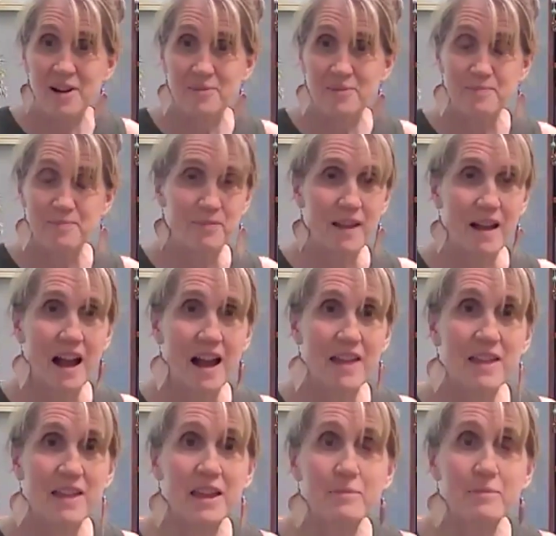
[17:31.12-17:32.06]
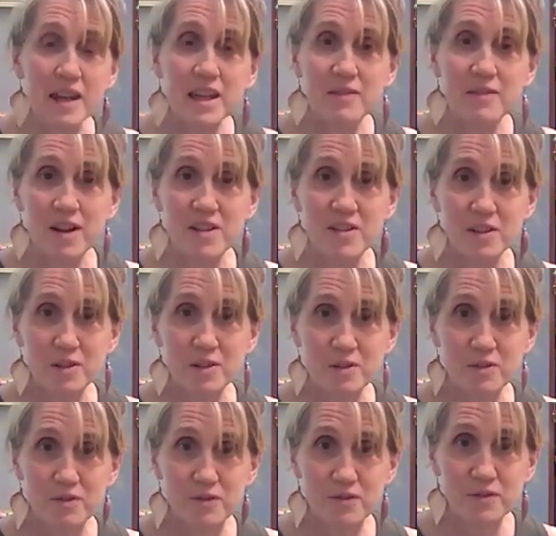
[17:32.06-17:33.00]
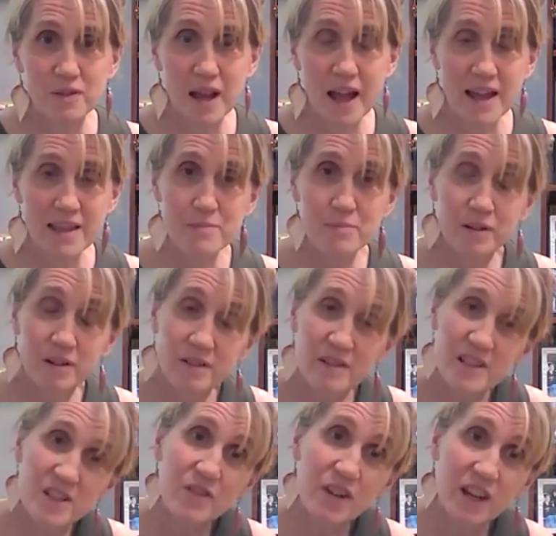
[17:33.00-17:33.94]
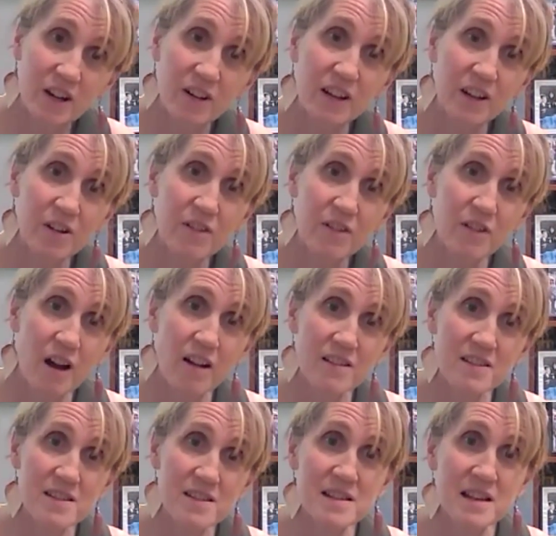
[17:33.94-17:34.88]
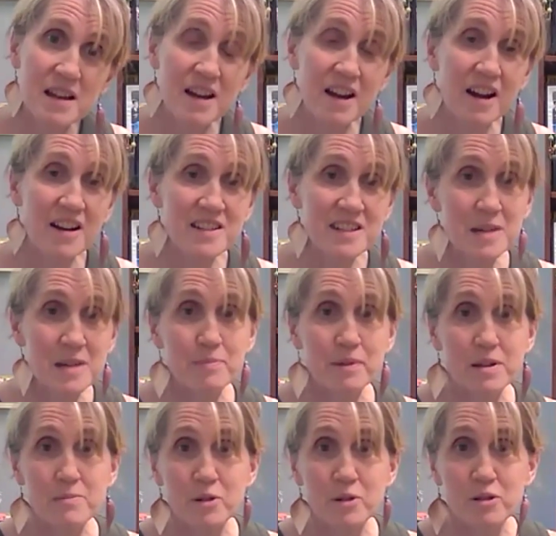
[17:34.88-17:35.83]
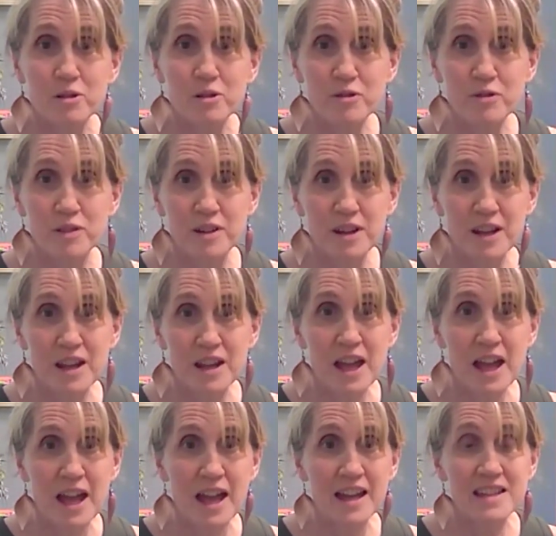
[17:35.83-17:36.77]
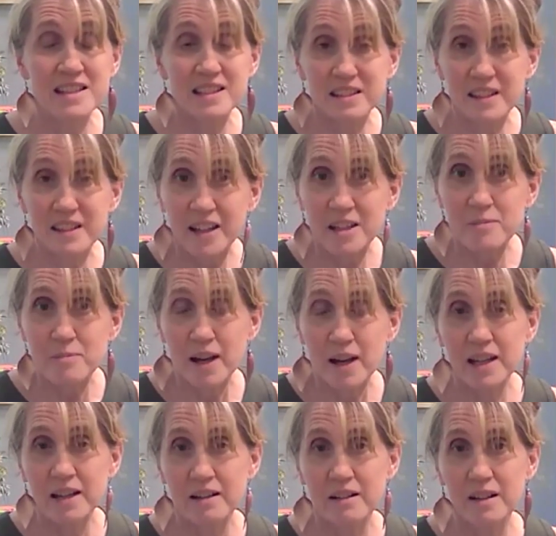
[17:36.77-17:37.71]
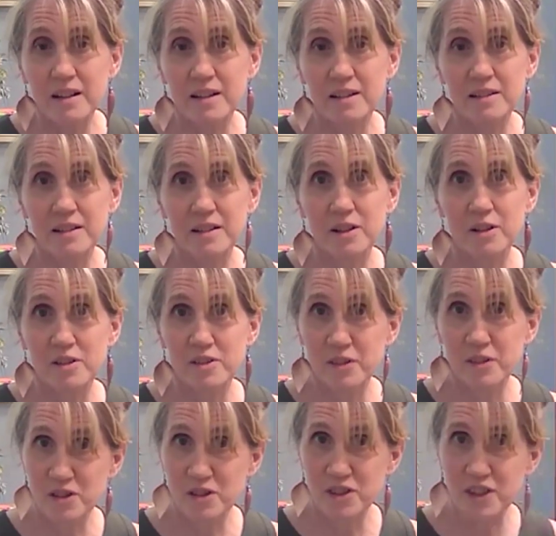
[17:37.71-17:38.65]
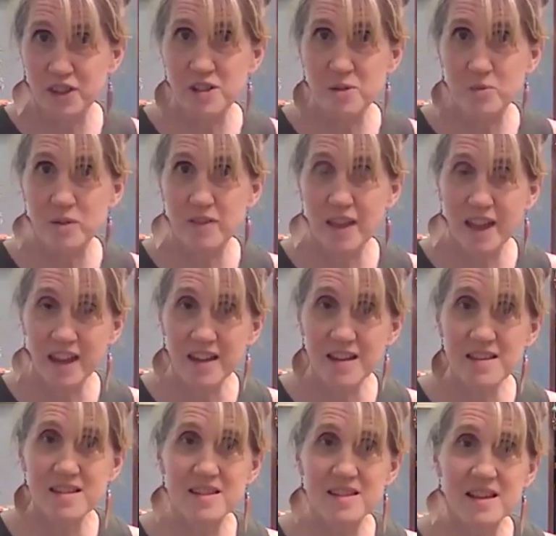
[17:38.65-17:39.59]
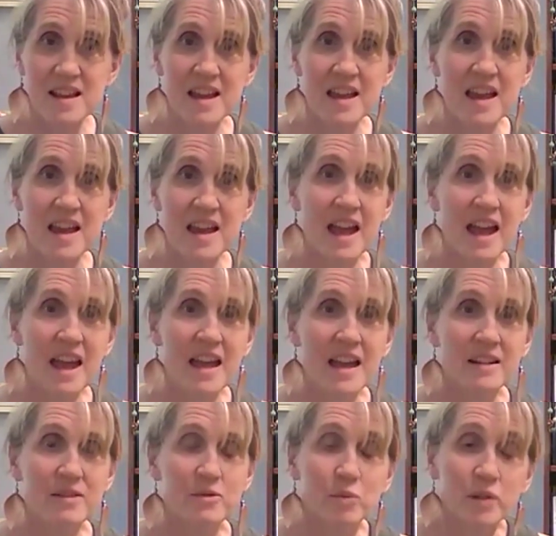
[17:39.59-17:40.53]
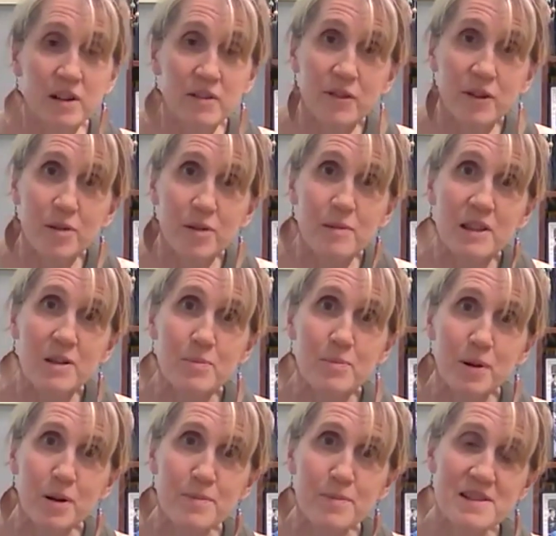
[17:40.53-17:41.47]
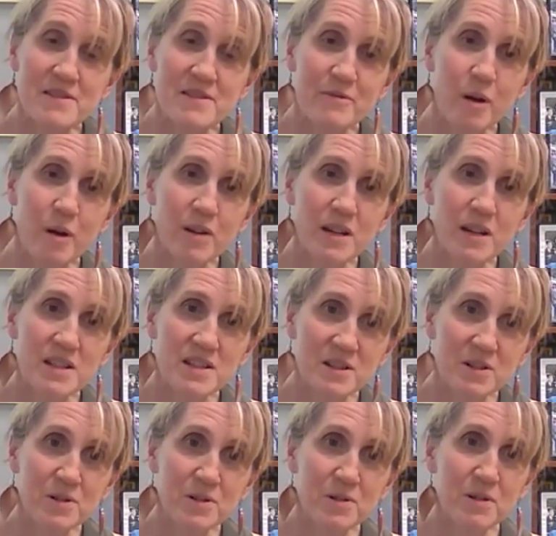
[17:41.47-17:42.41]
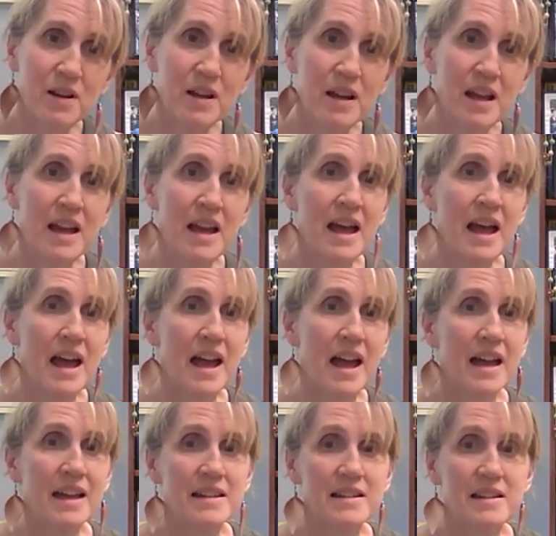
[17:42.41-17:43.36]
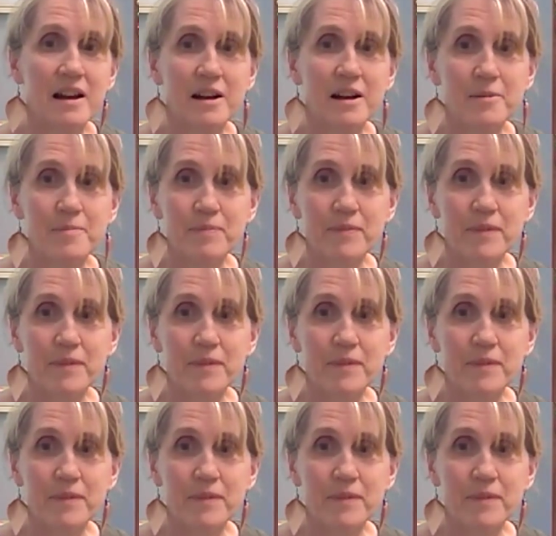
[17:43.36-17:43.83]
I think many of us who had the privilege of hearing your thoughts are deeply moved and delighted by hearing your association with ACE and reaffirming the purpose of what we do, and